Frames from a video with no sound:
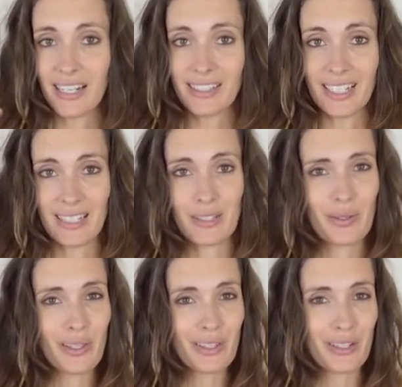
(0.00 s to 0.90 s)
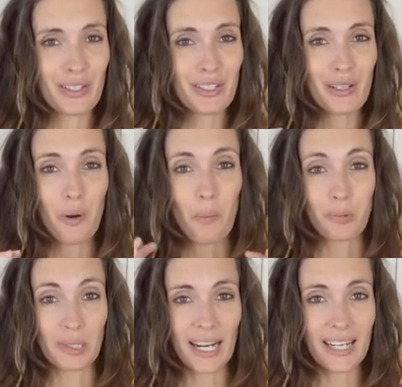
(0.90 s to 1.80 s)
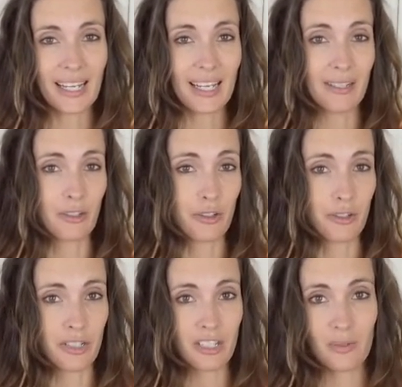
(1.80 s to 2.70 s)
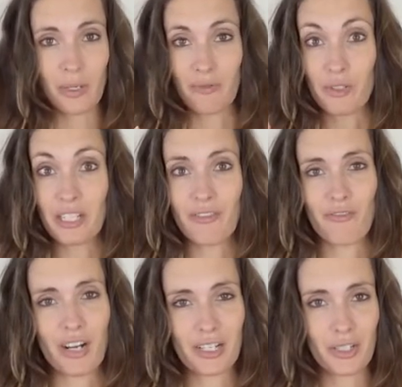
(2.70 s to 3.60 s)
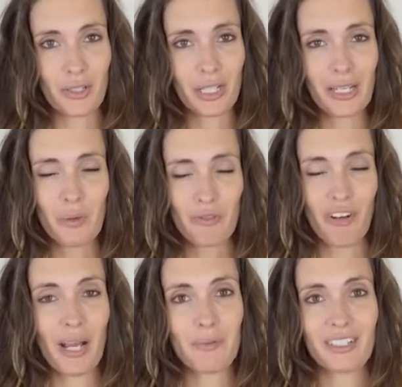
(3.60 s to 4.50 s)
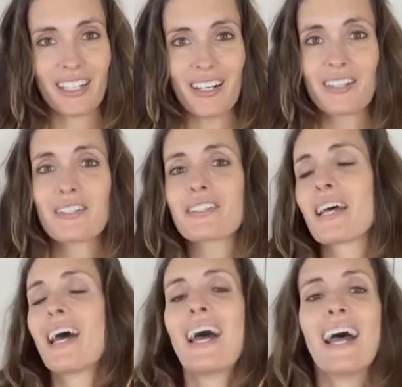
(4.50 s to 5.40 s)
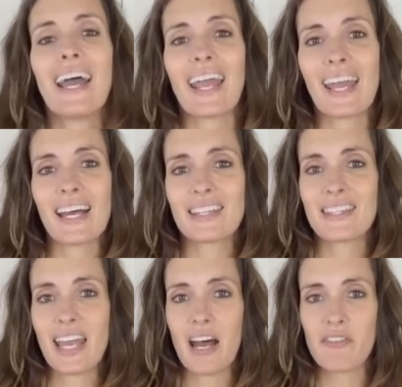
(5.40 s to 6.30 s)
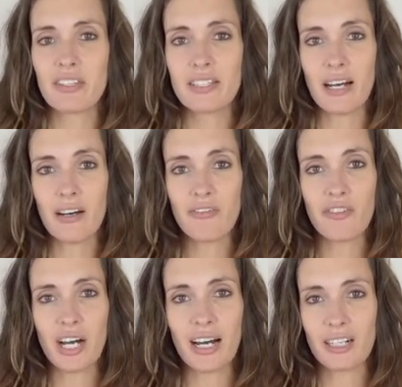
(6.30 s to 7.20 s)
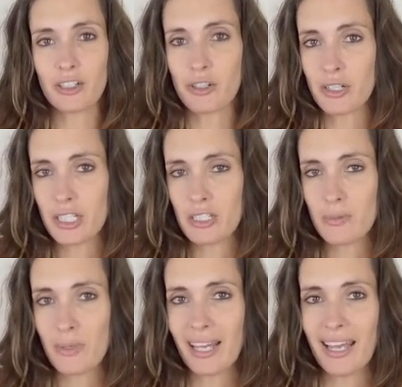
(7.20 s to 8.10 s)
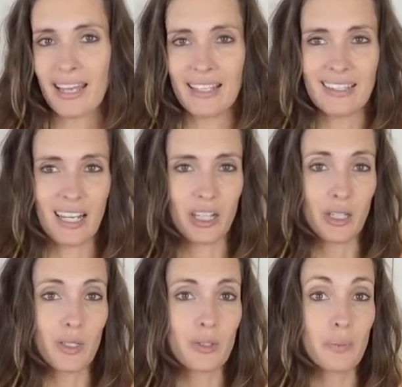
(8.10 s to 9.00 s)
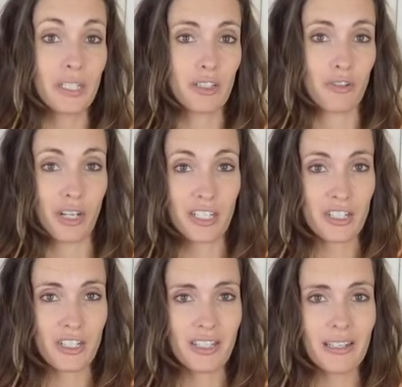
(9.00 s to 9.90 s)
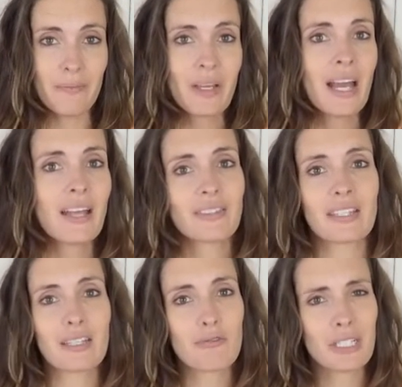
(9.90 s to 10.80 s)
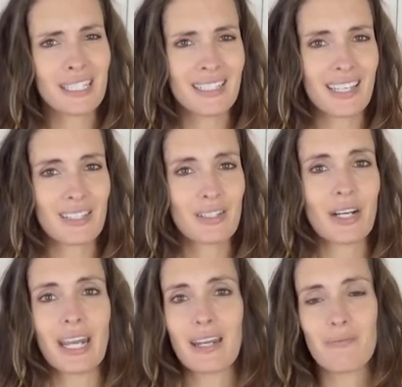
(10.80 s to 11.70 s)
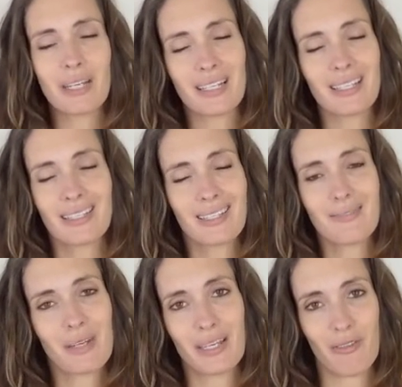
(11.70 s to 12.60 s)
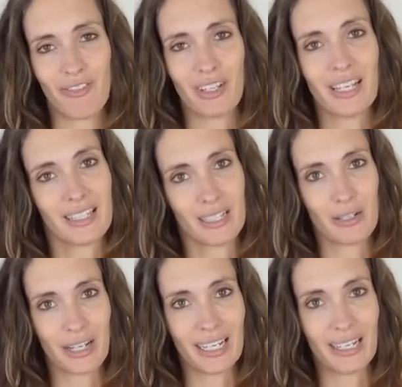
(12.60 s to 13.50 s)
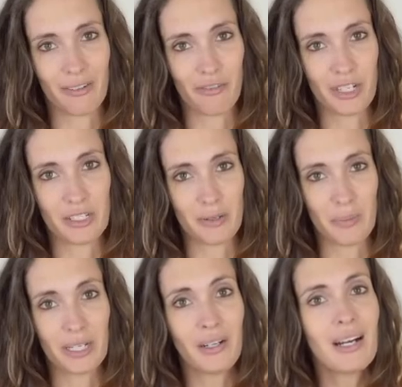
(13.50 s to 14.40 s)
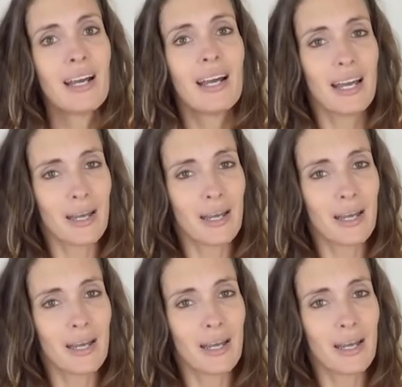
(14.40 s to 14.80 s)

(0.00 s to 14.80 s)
doneness so that they're still bright and crisp and really fresh looking with vibrant colors, and they have enough crisp and a little bit of crunch to them that they really taste good, and it doesn't make you feel like that you're eating a freezer meal.